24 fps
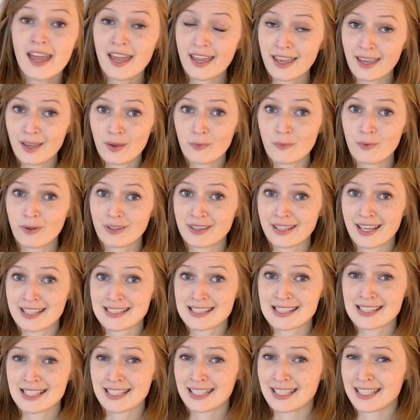And one
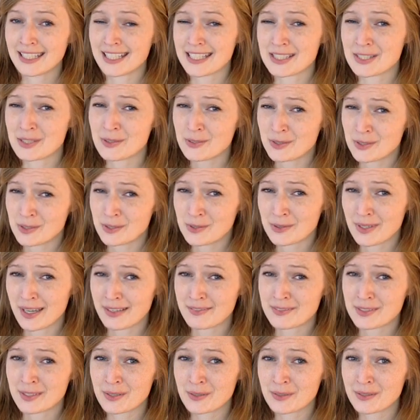last thing, in case you do
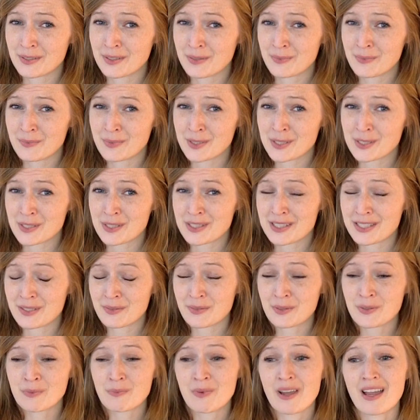have to go to the emergency
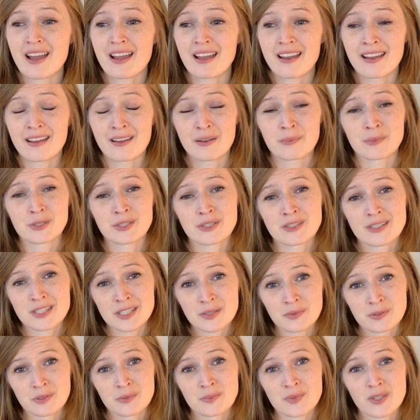room, uh,
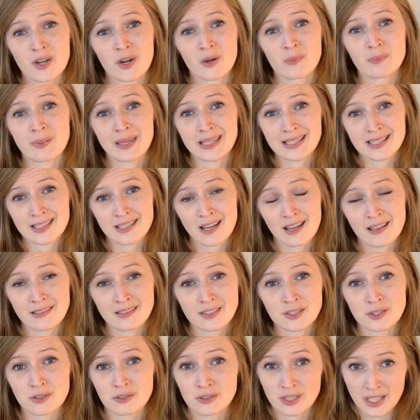emergency rooms are based on
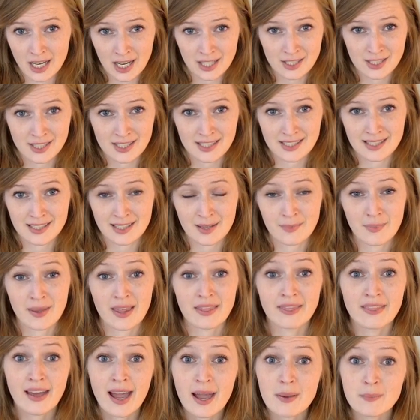the triage system,
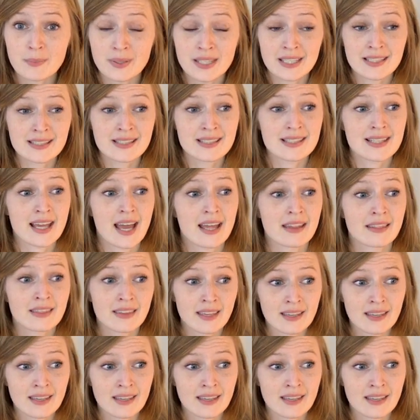and that means that